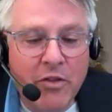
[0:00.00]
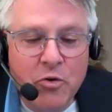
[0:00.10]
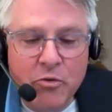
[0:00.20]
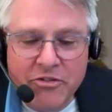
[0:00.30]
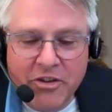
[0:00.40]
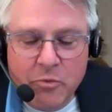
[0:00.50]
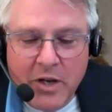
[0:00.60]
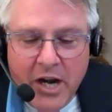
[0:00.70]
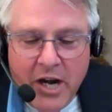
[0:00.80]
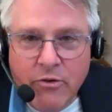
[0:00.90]
of the coolest things we
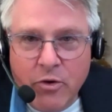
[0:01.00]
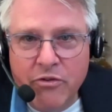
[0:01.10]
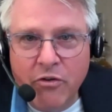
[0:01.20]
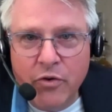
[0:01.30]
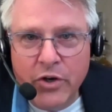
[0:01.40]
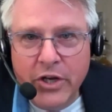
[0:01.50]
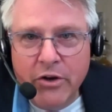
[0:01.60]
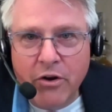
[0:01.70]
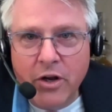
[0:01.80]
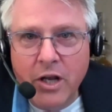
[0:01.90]
did at Hydric was over a
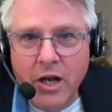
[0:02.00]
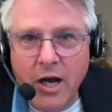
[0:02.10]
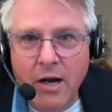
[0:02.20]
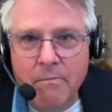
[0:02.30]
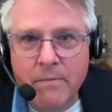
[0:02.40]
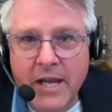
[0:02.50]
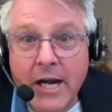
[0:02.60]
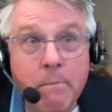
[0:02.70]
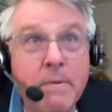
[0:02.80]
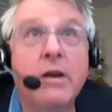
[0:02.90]
year. It
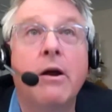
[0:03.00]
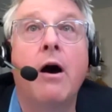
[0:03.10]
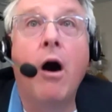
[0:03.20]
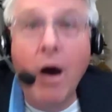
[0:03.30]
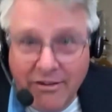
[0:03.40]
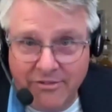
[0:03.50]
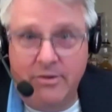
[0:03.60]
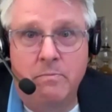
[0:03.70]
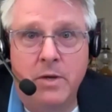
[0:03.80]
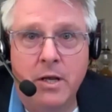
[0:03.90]
ended up being
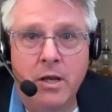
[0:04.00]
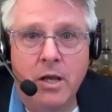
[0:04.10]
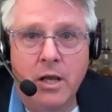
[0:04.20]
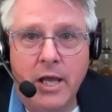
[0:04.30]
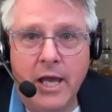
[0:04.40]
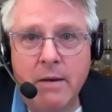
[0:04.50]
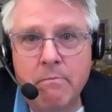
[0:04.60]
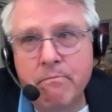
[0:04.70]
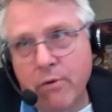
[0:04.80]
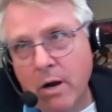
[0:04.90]
awesome, and
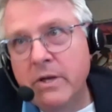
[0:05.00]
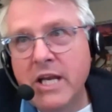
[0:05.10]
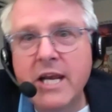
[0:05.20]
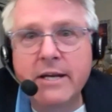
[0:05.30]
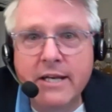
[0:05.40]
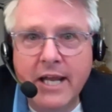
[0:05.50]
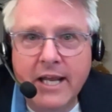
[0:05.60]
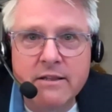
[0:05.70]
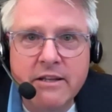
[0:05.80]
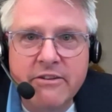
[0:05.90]
it probably needed to
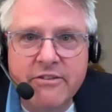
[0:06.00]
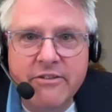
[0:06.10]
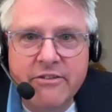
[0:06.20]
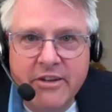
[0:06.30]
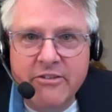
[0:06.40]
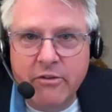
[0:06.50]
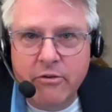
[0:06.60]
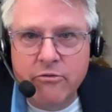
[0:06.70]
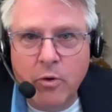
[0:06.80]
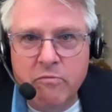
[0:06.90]
take at least 6 of
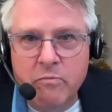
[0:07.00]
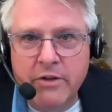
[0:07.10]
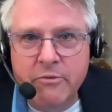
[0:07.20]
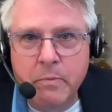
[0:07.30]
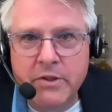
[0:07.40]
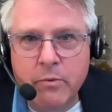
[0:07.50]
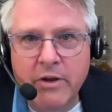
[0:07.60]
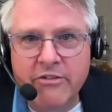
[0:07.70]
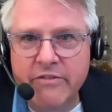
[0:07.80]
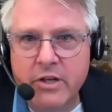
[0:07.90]
those 12 months, but the
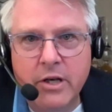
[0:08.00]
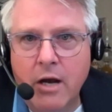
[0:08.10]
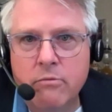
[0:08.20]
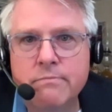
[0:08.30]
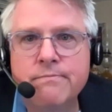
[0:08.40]
rest of it, no.